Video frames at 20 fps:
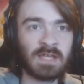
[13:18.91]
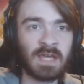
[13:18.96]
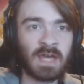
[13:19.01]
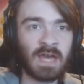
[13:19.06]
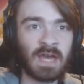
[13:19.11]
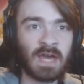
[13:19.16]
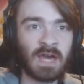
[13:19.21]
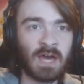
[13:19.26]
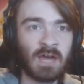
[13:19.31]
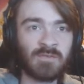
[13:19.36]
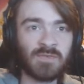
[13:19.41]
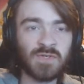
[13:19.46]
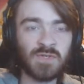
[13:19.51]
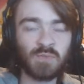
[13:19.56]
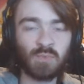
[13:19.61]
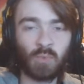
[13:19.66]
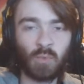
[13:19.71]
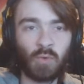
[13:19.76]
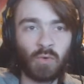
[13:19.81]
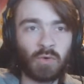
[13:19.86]
yeah, I've
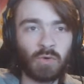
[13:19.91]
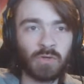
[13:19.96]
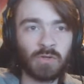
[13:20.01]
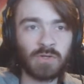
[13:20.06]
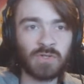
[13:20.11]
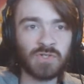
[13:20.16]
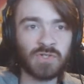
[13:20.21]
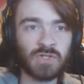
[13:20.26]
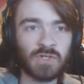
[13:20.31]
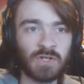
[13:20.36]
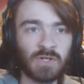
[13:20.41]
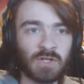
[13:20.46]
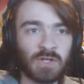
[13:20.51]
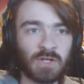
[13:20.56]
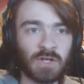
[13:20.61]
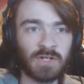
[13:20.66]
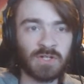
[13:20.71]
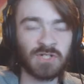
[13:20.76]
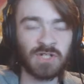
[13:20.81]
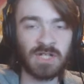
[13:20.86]
sworn
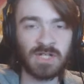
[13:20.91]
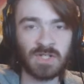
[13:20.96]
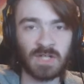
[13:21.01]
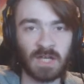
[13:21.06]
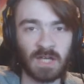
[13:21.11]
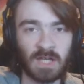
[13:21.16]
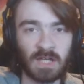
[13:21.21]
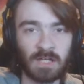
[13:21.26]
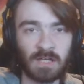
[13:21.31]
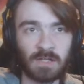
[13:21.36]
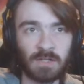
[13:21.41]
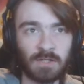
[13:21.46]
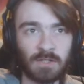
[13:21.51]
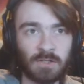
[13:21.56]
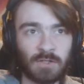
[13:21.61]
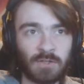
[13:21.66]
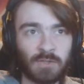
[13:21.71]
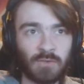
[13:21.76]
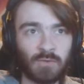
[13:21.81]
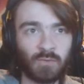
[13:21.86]
to a cheesecake,
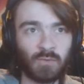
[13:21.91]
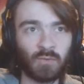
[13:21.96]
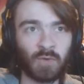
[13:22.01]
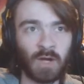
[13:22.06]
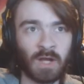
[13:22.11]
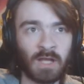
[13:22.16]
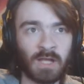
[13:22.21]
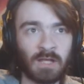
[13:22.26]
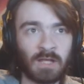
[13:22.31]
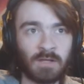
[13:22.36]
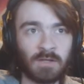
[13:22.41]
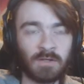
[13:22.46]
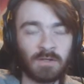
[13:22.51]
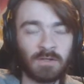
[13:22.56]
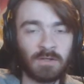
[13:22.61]
right?